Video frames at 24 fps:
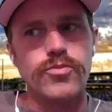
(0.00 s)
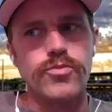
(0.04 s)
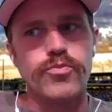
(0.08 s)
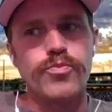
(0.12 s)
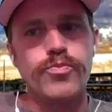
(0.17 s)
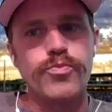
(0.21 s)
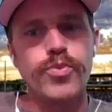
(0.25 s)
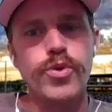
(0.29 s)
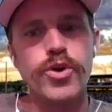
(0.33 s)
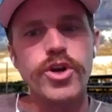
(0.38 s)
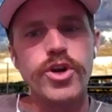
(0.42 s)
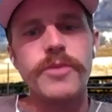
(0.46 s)

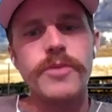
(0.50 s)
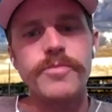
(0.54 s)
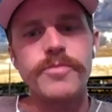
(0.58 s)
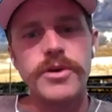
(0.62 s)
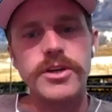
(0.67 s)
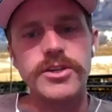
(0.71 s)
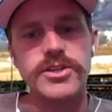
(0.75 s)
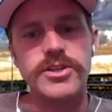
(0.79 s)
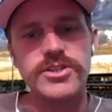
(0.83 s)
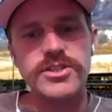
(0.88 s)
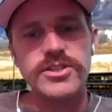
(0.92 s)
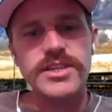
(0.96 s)
put up a
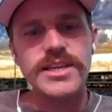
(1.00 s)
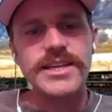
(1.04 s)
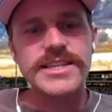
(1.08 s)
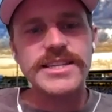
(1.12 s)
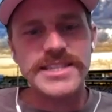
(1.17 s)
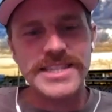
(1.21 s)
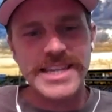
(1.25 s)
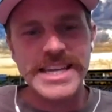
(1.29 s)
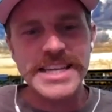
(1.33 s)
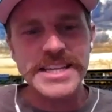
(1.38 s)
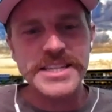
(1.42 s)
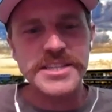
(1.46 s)

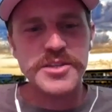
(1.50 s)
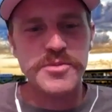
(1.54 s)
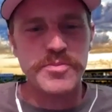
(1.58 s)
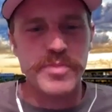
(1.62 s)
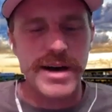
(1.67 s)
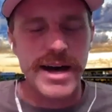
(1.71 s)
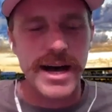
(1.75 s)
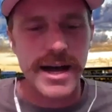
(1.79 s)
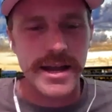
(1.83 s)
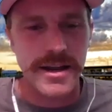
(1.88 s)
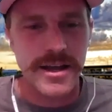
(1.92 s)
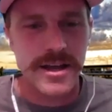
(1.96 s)
16
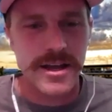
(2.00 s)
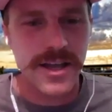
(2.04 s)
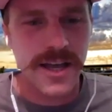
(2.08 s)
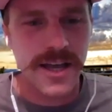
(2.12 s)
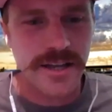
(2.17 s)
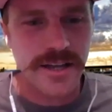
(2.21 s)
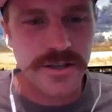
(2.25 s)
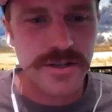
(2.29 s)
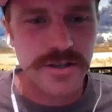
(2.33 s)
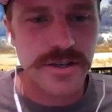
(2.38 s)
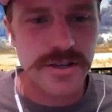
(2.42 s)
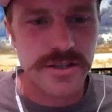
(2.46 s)
spot
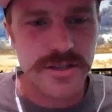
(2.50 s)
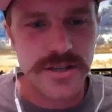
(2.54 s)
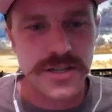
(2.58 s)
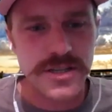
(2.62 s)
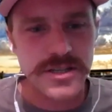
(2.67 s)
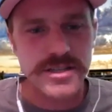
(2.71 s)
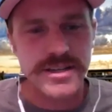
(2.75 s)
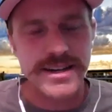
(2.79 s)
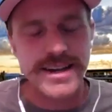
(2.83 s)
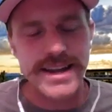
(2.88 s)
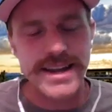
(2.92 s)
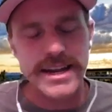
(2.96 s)
against the
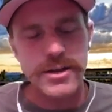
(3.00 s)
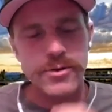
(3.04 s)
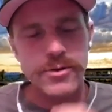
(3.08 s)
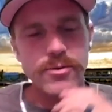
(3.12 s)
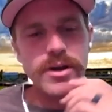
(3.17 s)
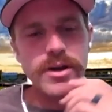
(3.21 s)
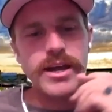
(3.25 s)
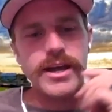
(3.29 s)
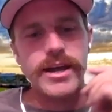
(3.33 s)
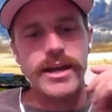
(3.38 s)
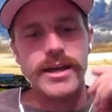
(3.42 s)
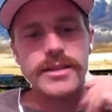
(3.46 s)
Cincinnati
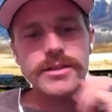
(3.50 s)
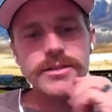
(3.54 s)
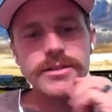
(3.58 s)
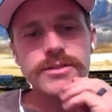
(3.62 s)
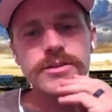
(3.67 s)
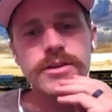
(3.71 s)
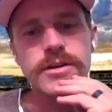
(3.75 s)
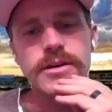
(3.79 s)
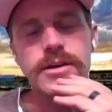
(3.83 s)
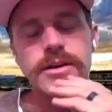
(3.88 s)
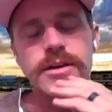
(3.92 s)
Reds.